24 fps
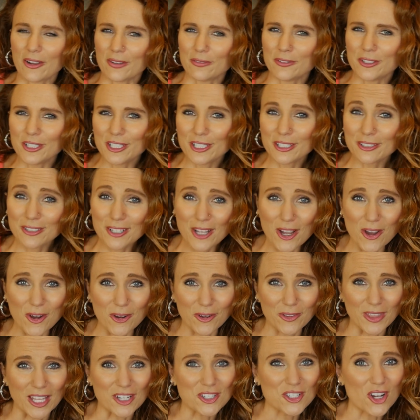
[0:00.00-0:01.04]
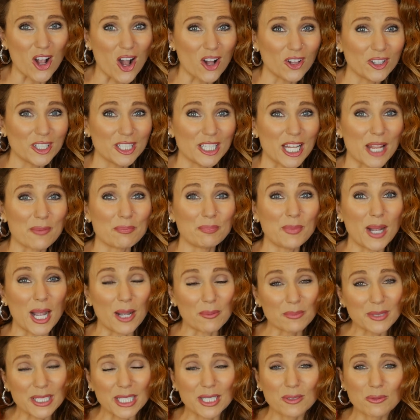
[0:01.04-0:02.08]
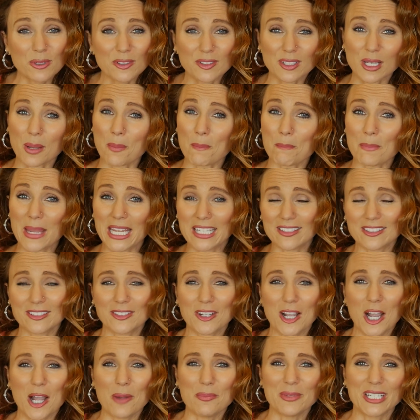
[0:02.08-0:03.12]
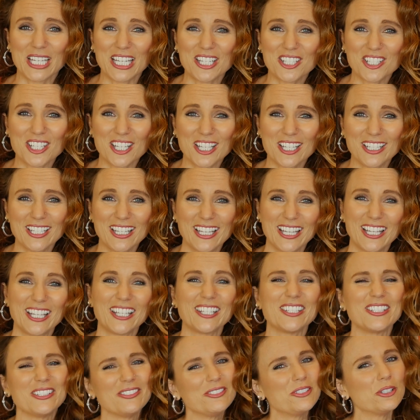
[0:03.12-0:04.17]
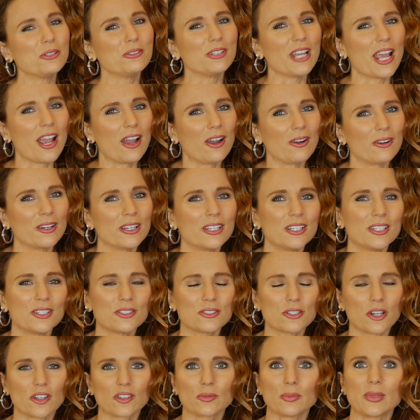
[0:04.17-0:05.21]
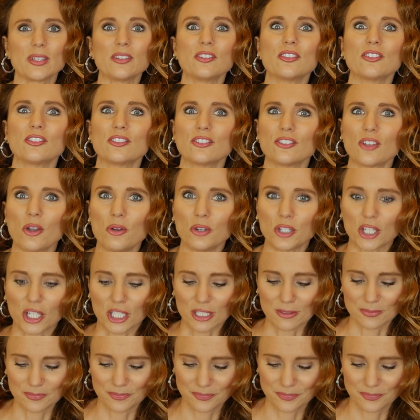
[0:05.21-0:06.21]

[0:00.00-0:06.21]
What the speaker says: if you didn't know that chocolate and pumpkin was an amazing combination, you do now. Trust me, so good.